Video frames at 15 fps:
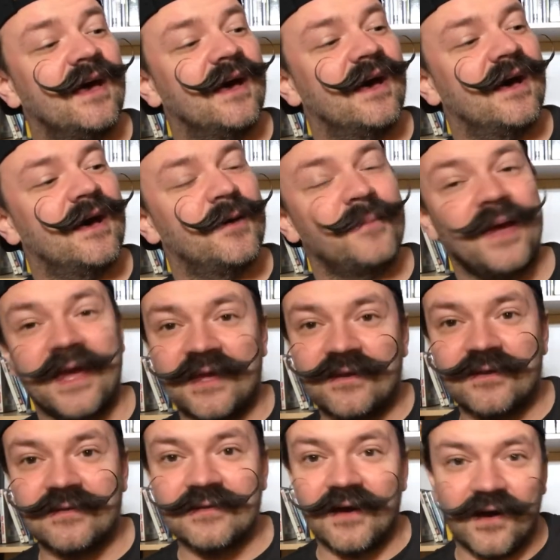Um,
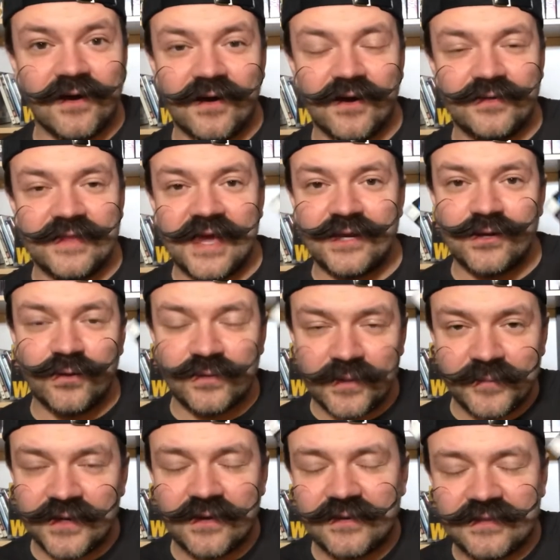and on, on that note, let me, know,